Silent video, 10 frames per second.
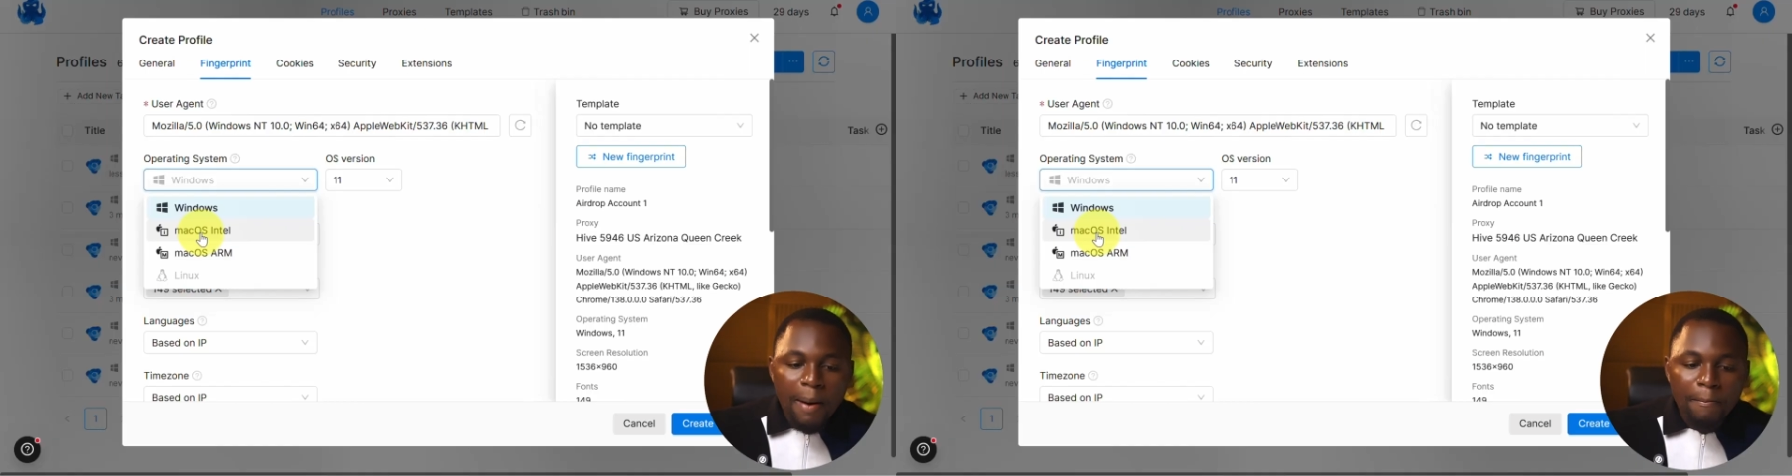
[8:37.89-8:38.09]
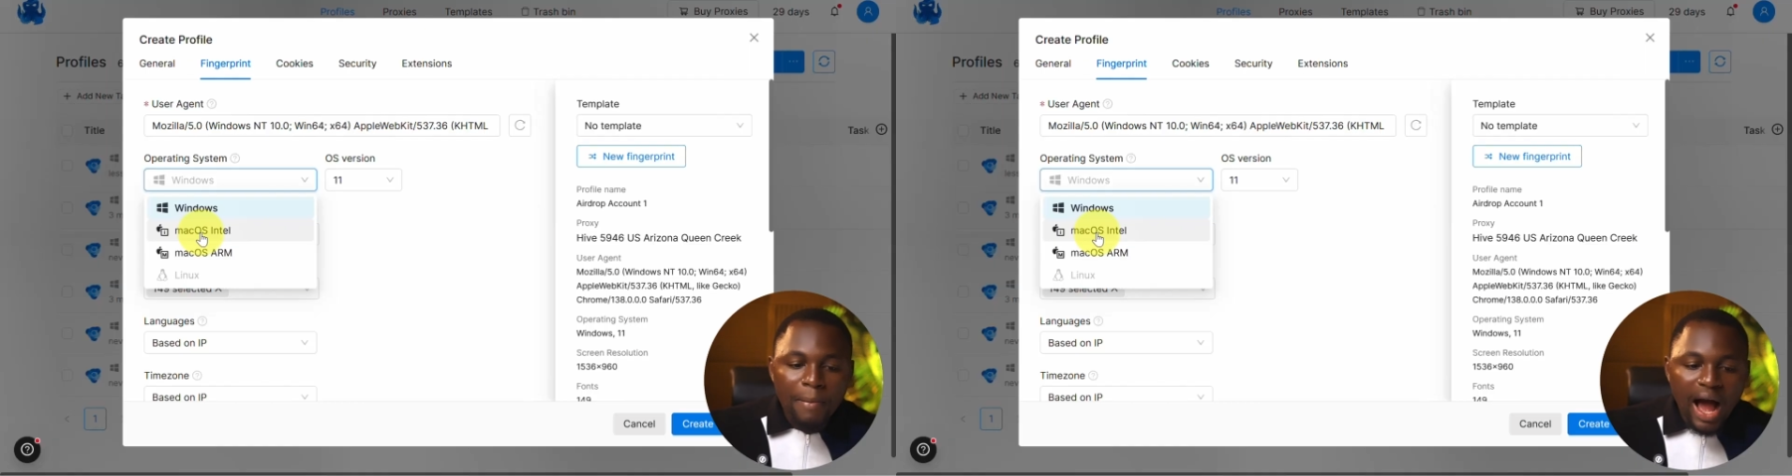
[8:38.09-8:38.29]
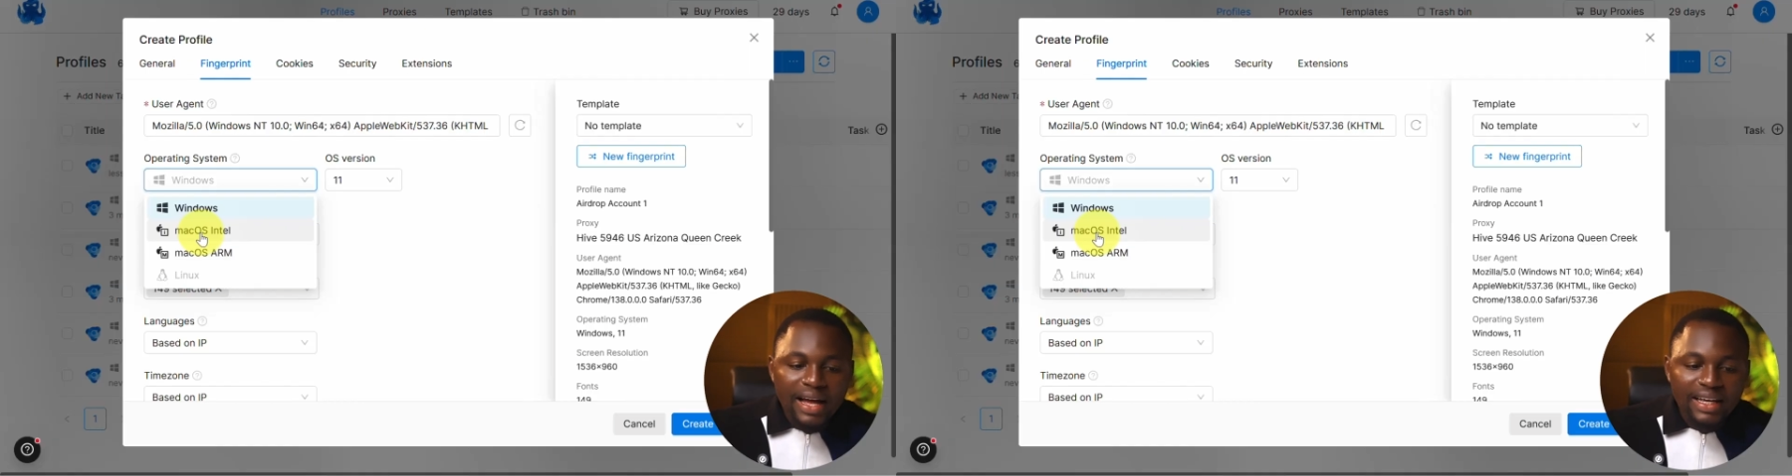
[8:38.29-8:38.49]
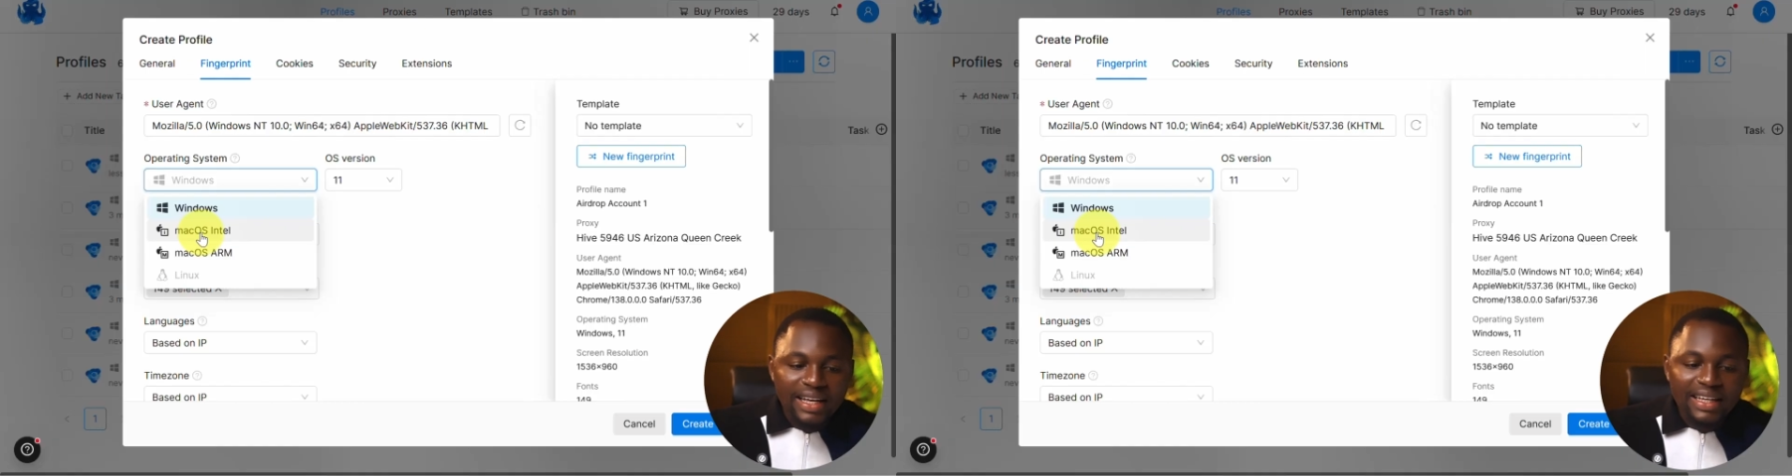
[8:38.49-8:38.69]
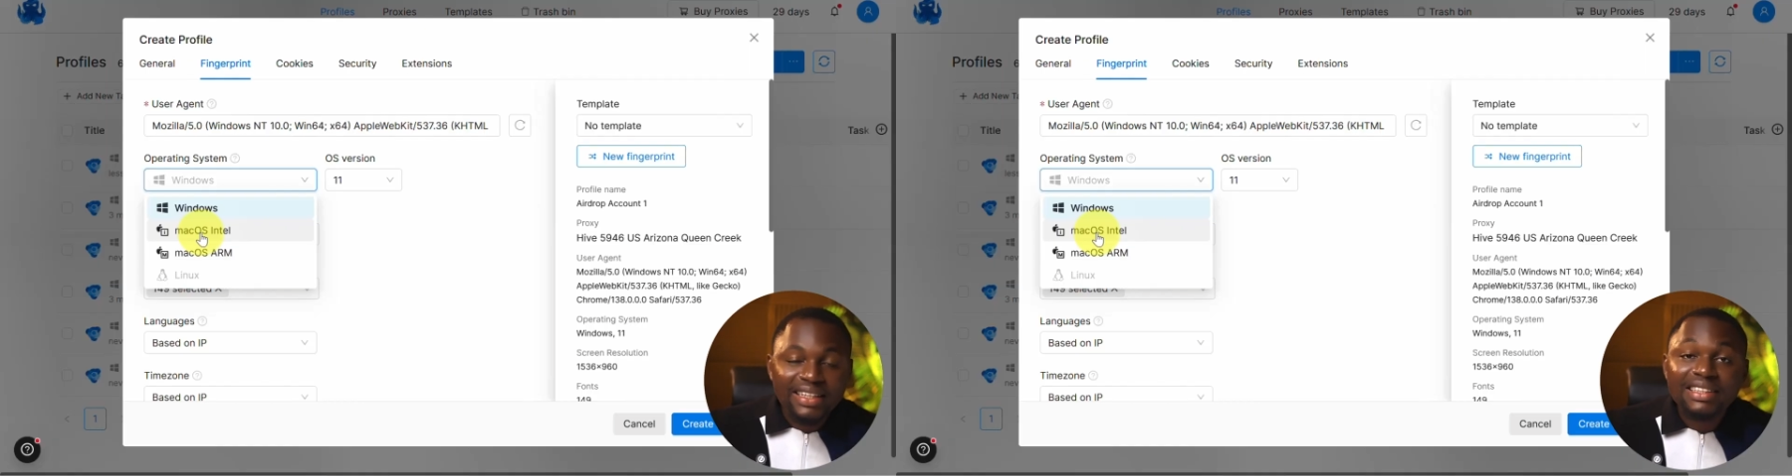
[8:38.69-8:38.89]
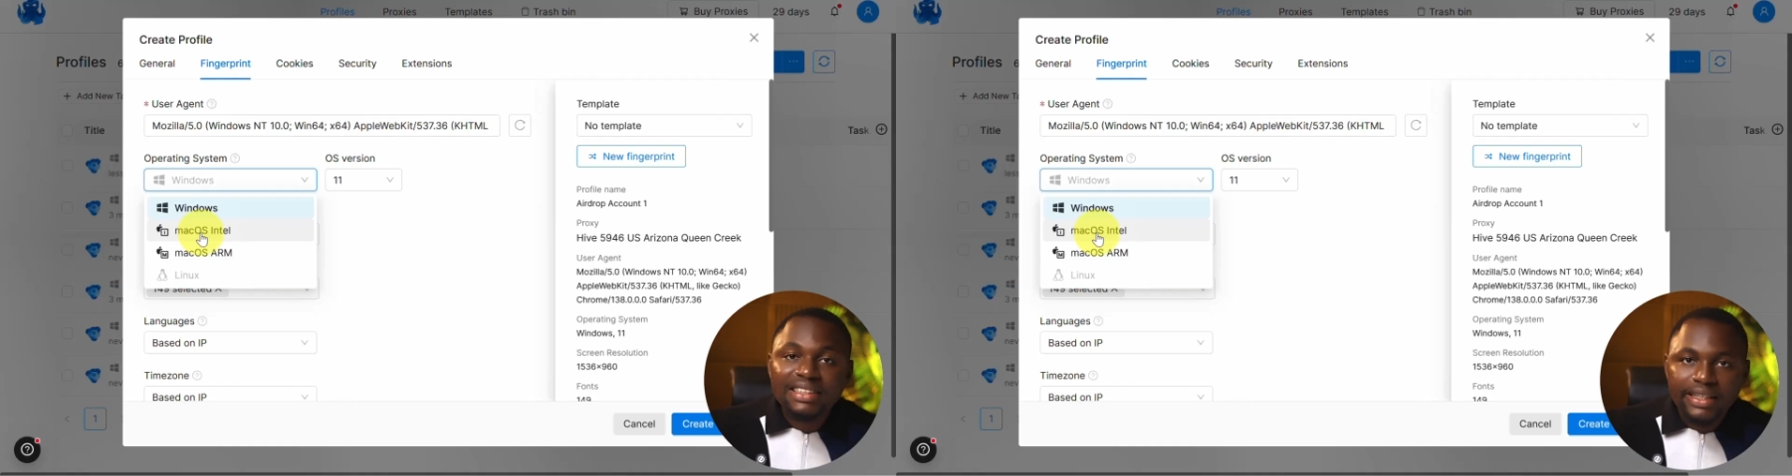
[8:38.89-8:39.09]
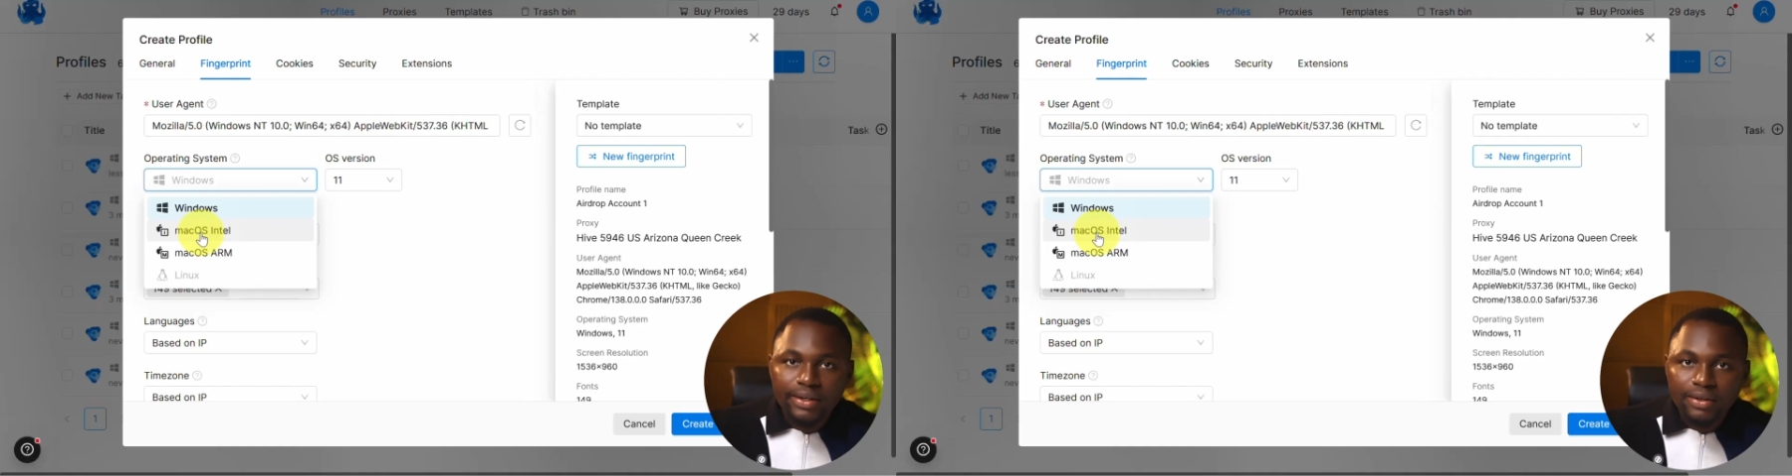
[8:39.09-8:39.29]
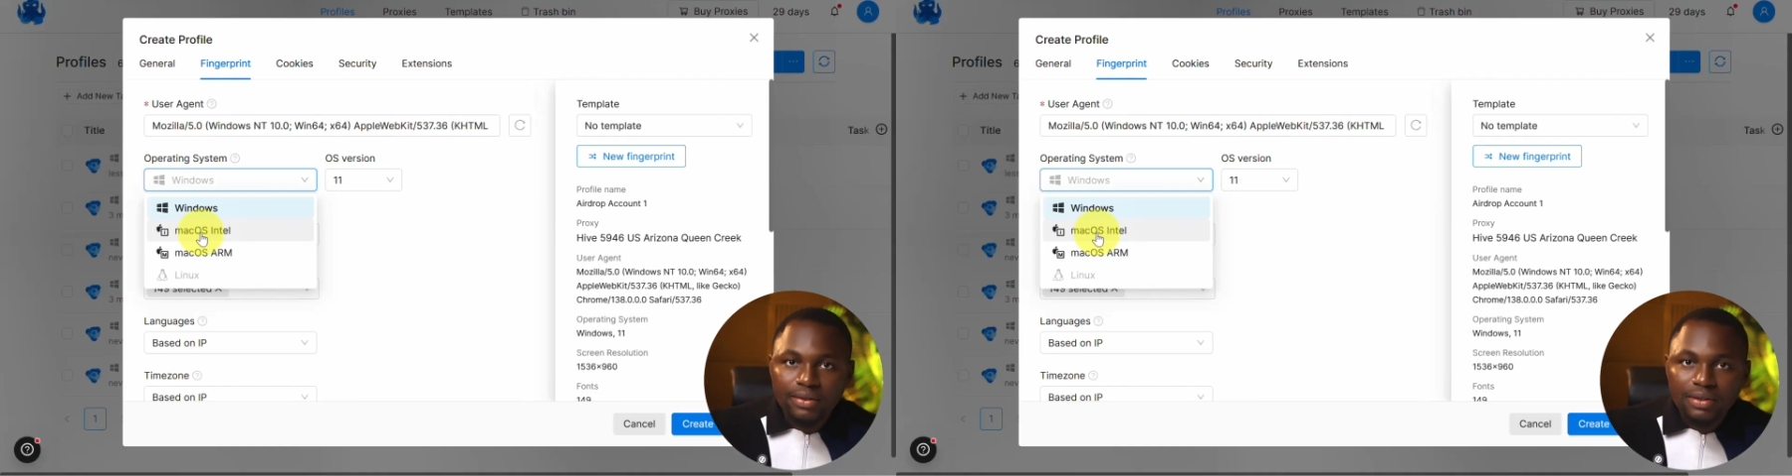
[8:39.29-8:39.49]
Mac Intel.